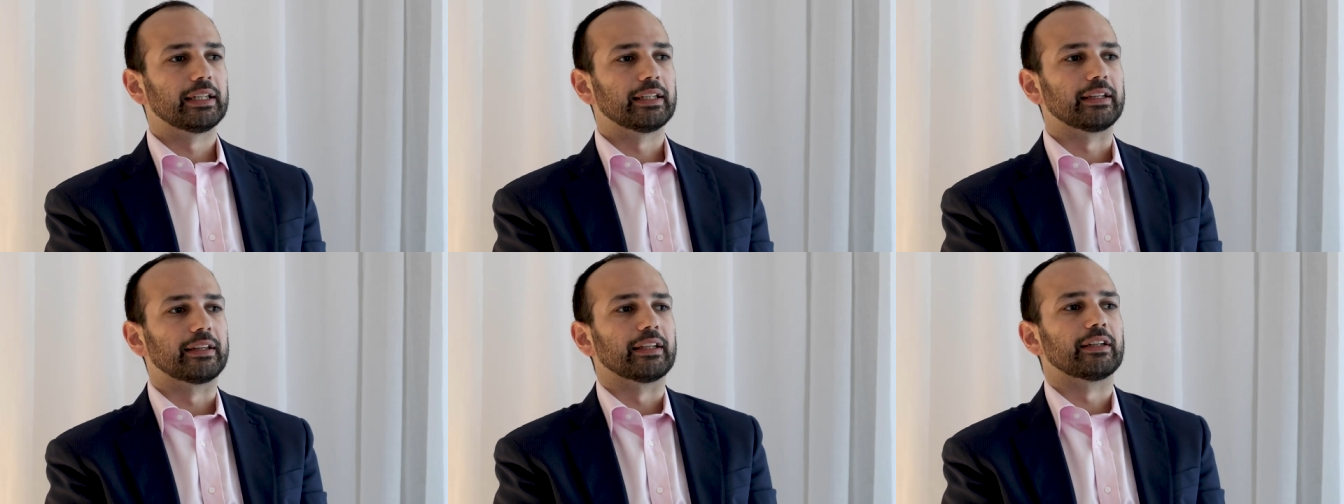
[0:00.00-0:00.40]

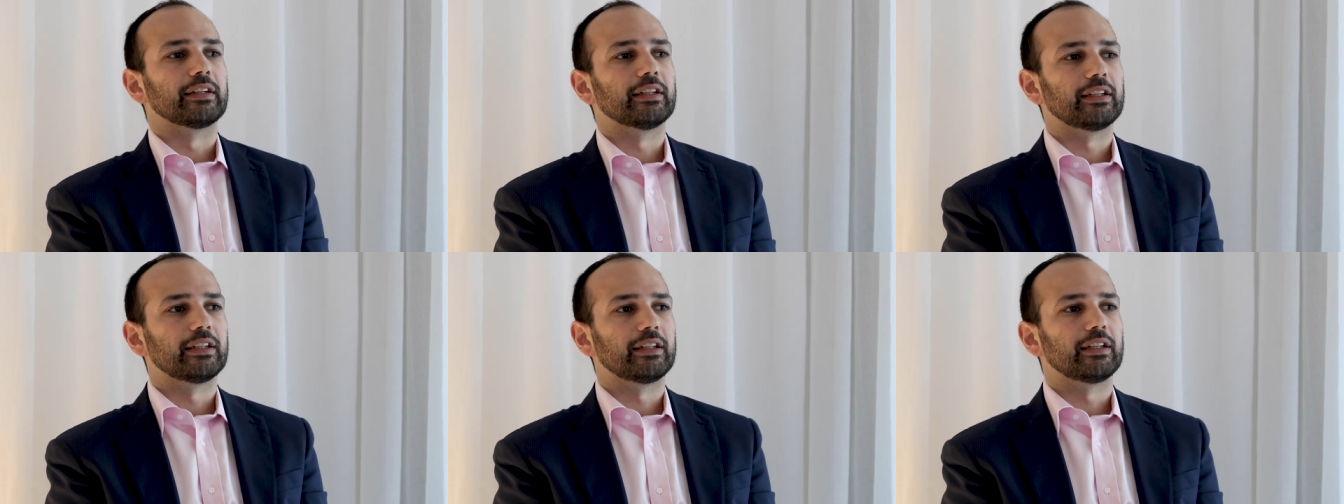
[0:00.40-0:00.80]

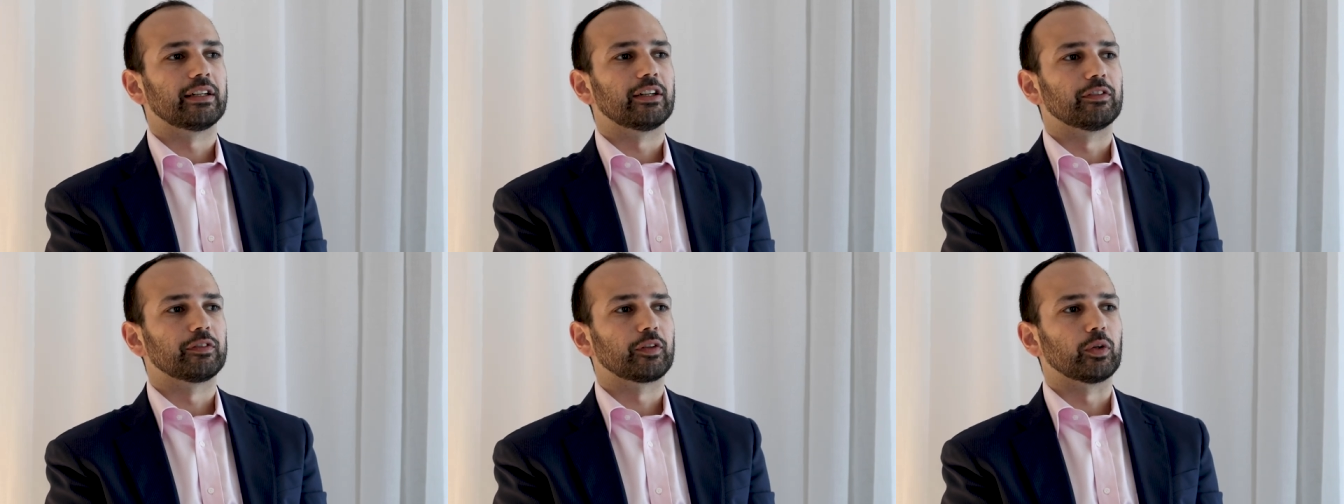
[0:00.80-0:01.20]
there
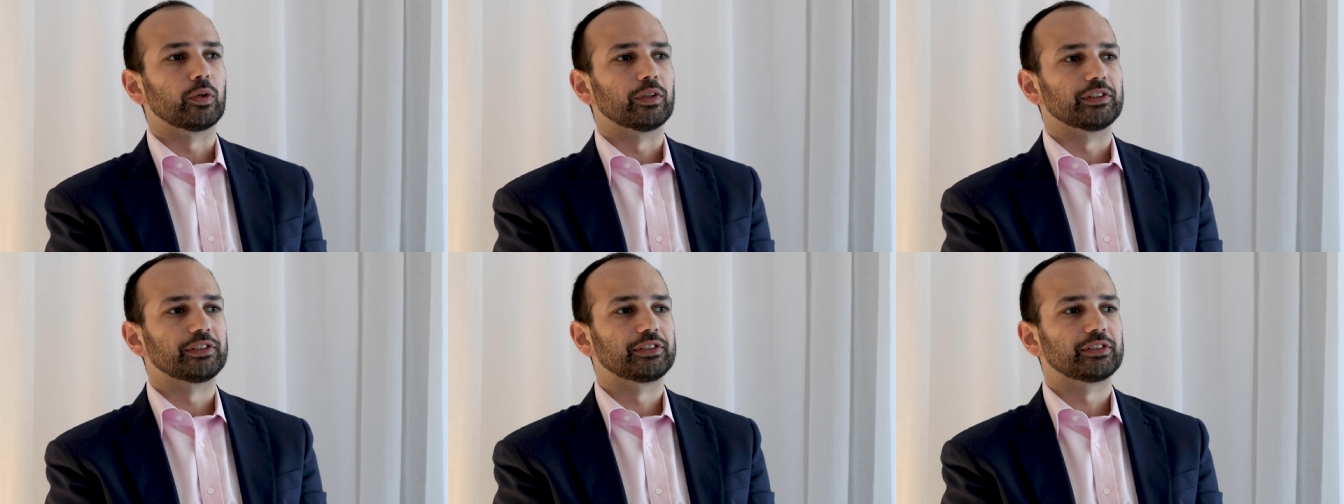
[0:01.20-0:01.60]
are, of
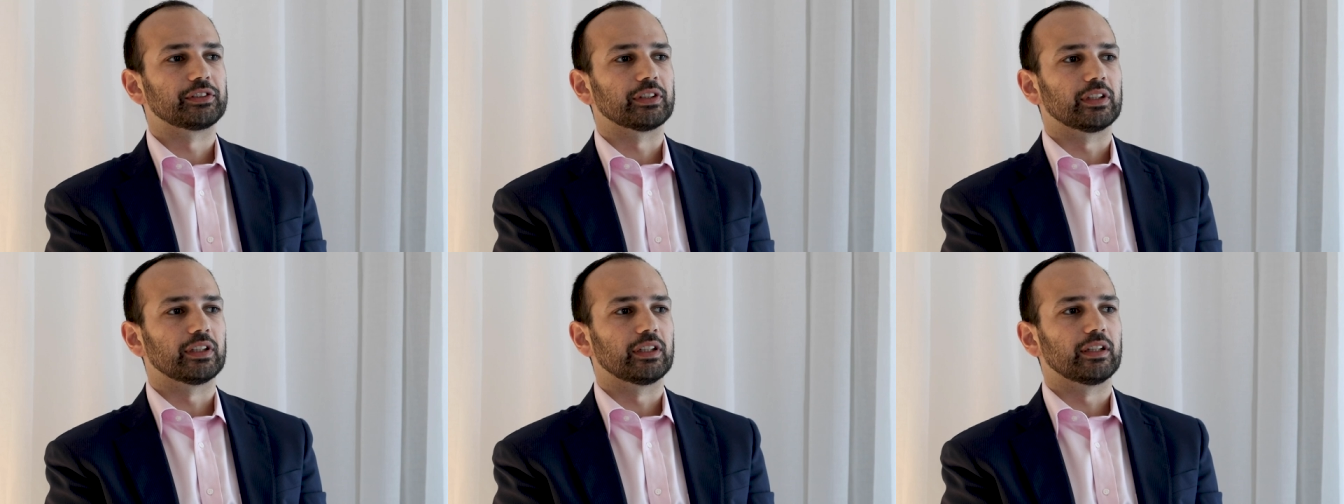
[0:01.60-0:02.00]

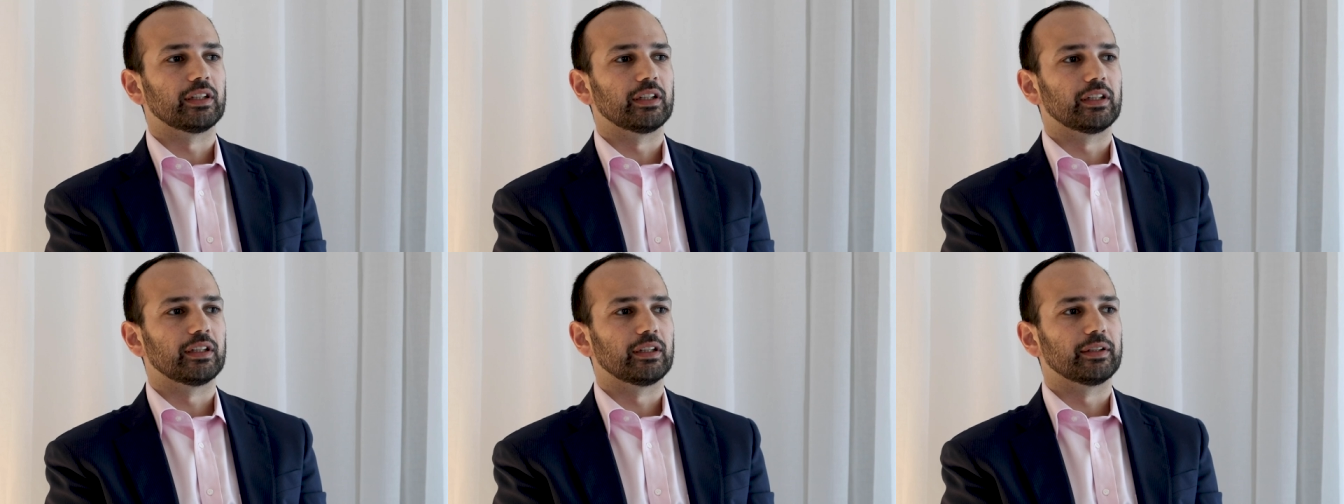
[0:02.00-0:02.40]
course,
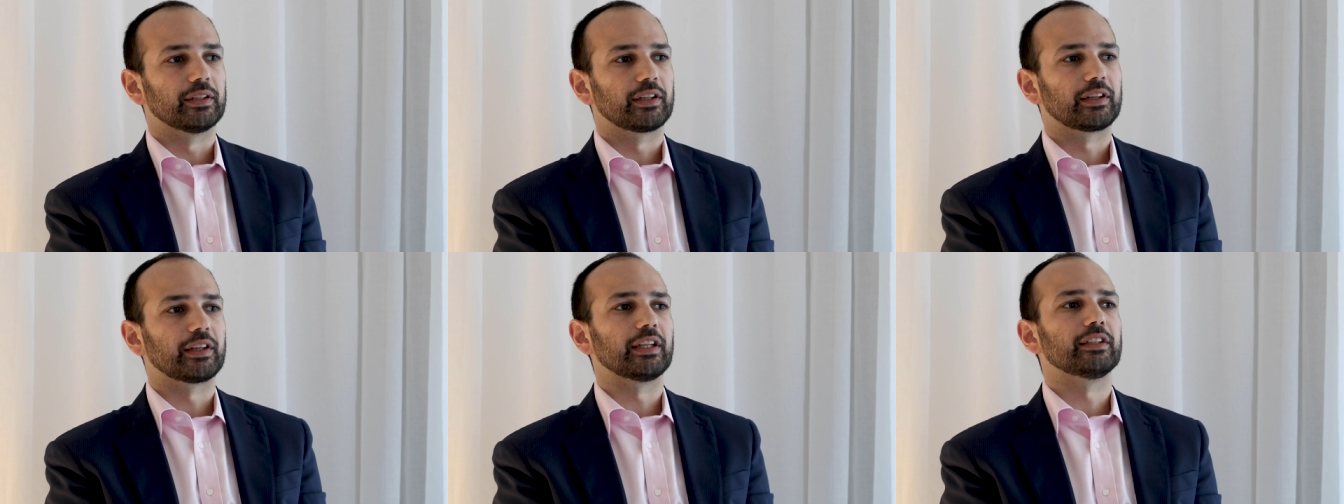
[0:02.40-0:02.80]
uh,
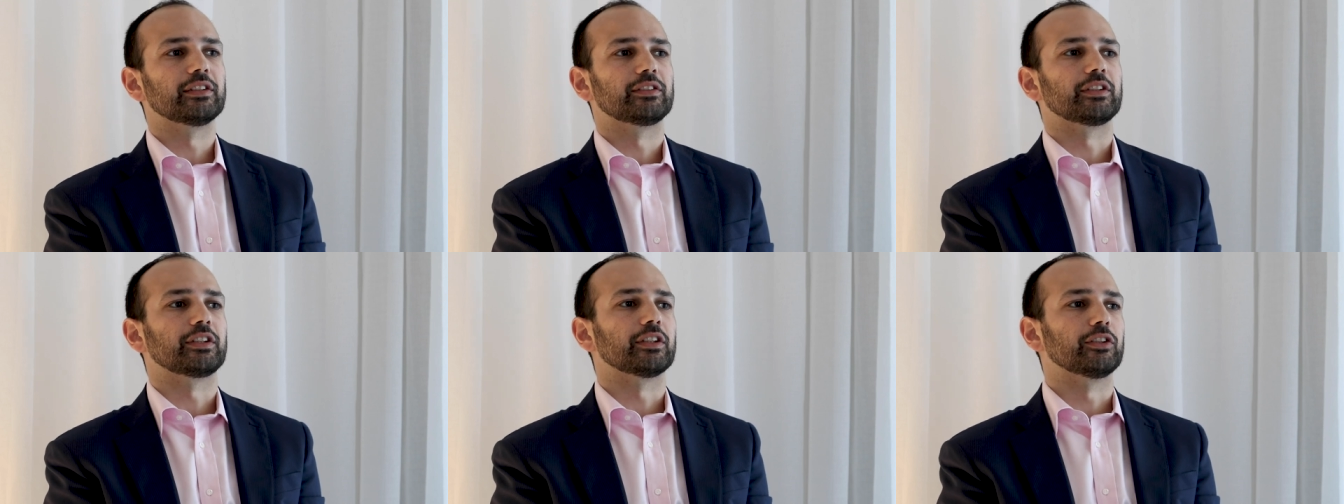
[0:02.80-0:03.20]

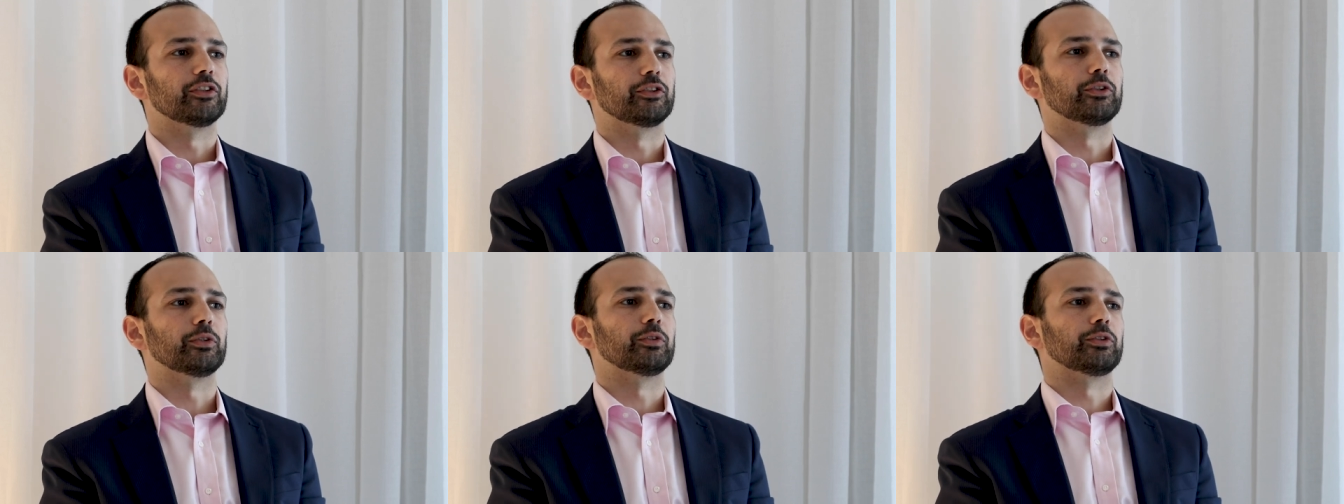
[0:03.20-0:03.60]
things you
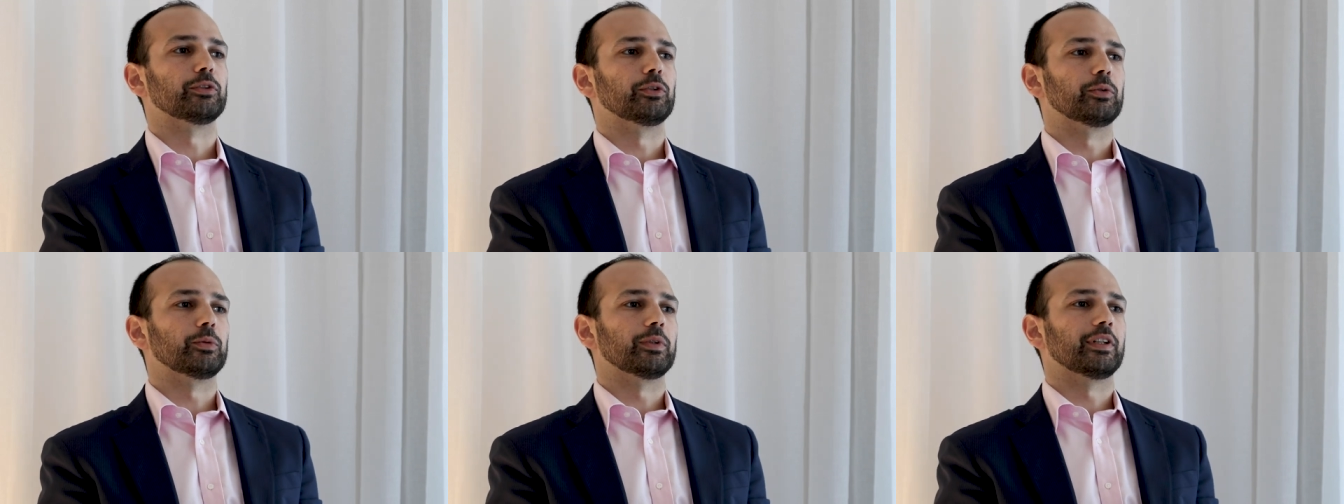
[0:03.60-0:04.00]
can do
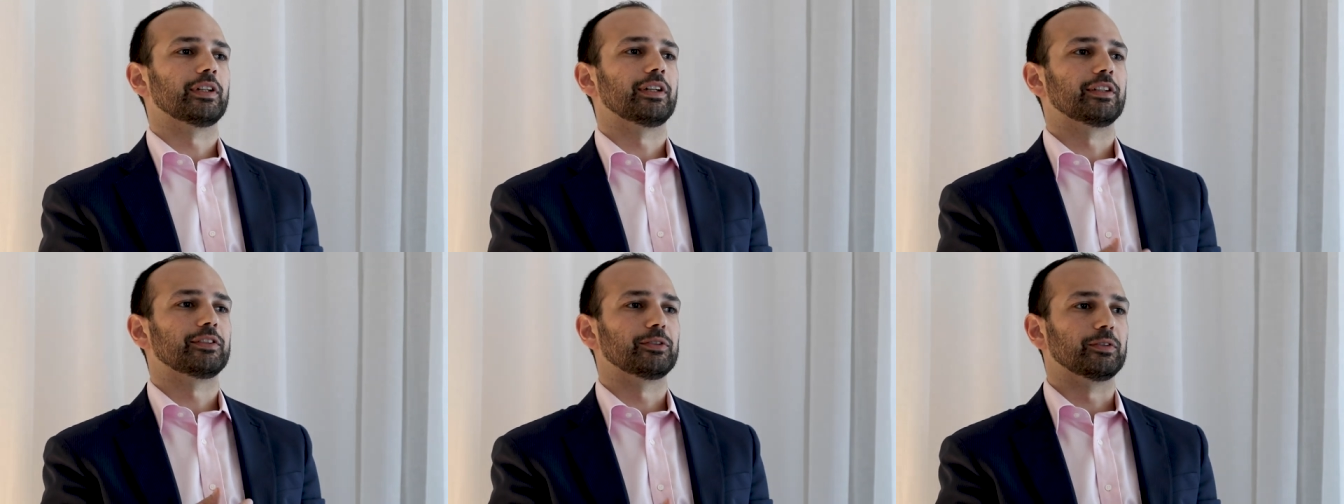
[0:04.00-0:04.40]
to
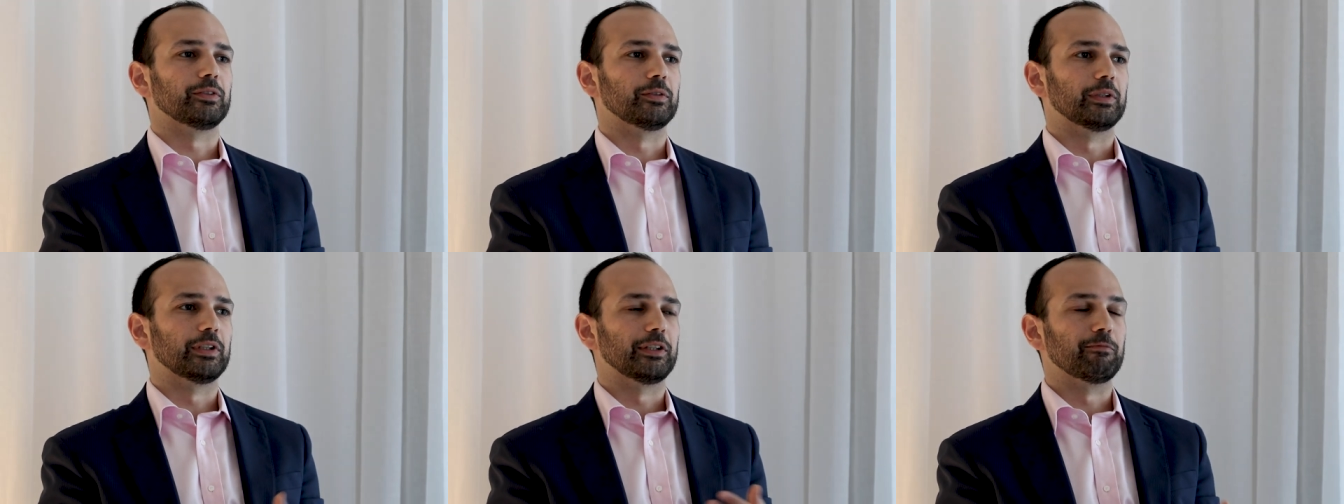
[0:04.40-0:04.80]
uh,
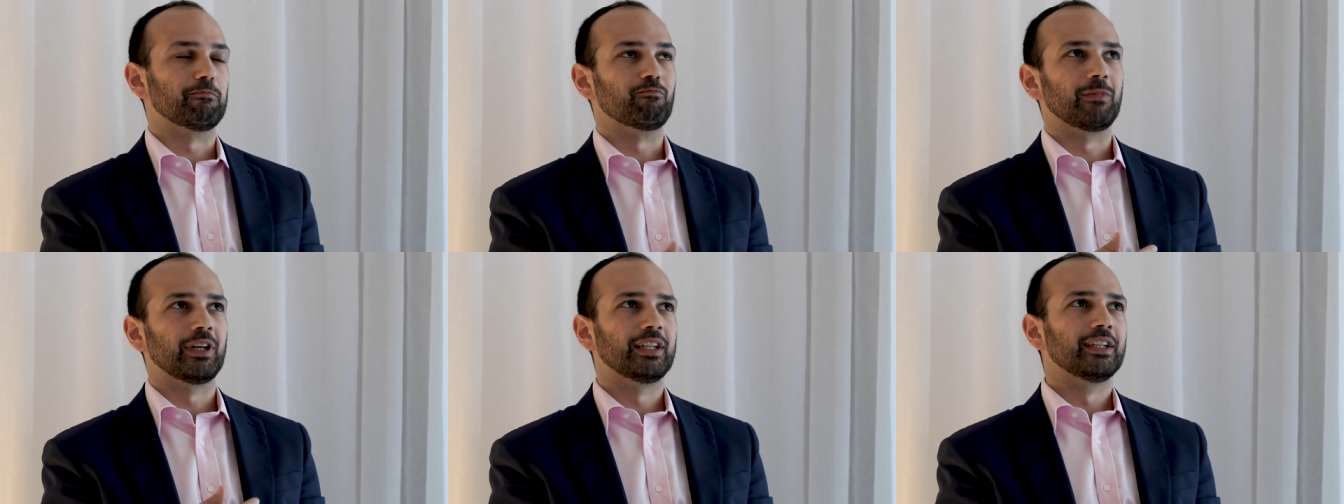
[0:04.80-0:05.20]
to
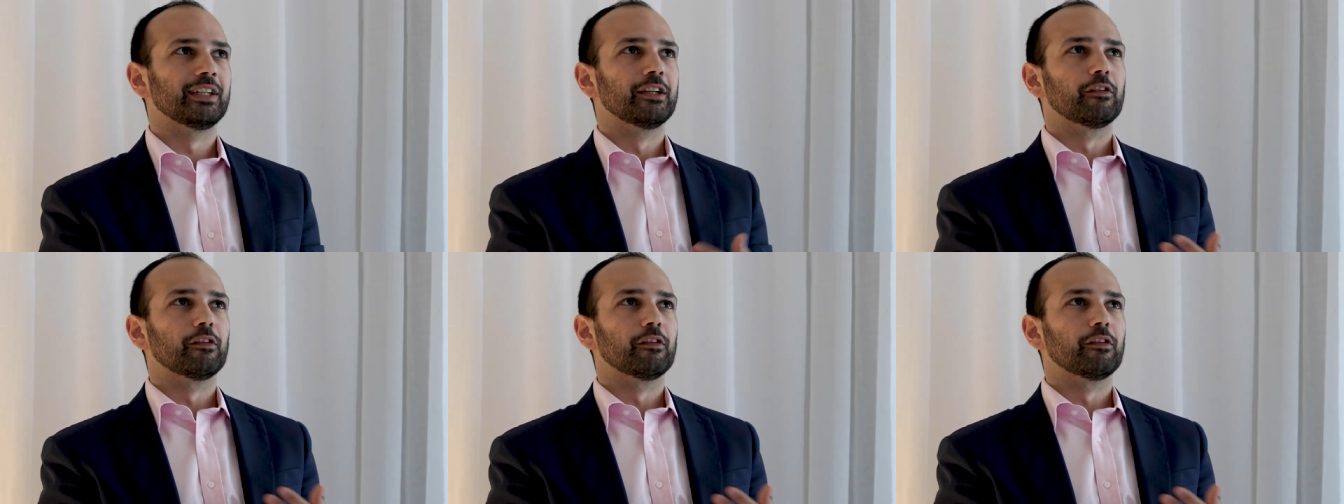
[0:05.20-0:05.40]
um,